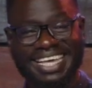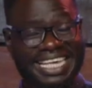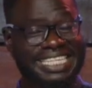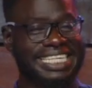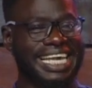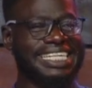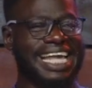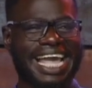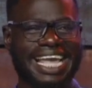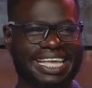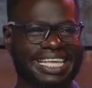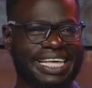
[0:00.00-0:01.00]
He says,
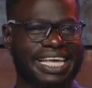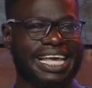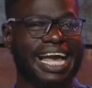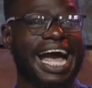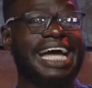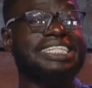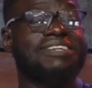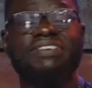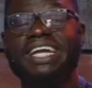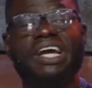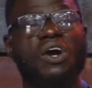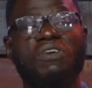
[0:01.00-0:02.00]
hey, at the
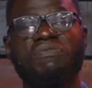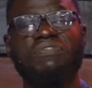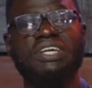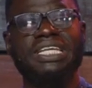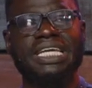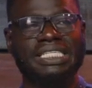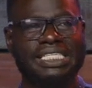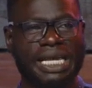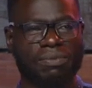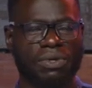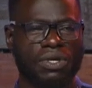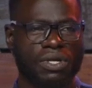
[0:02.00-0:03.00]
very convenient
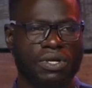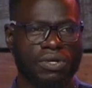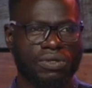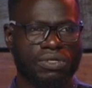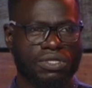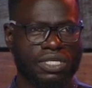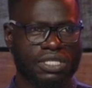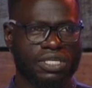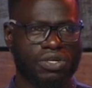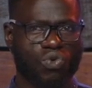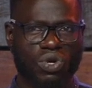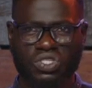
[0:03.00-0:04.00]
time.
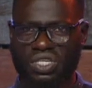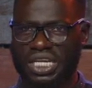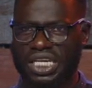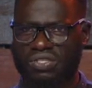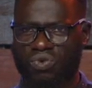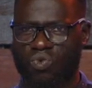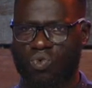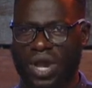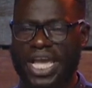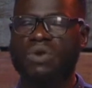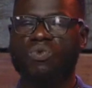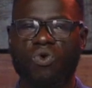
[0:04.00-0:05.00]
The question is,
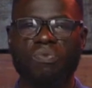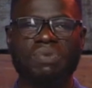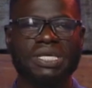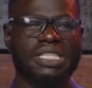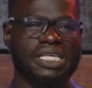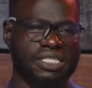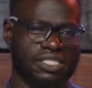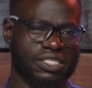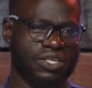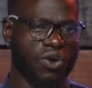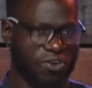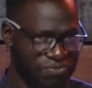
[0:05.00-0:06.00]
when will be
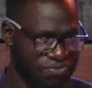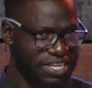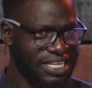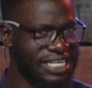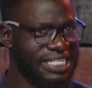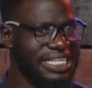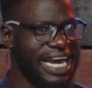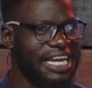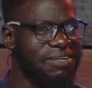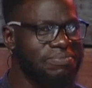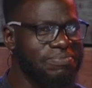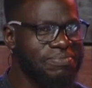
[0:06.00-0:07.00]
this convenient time?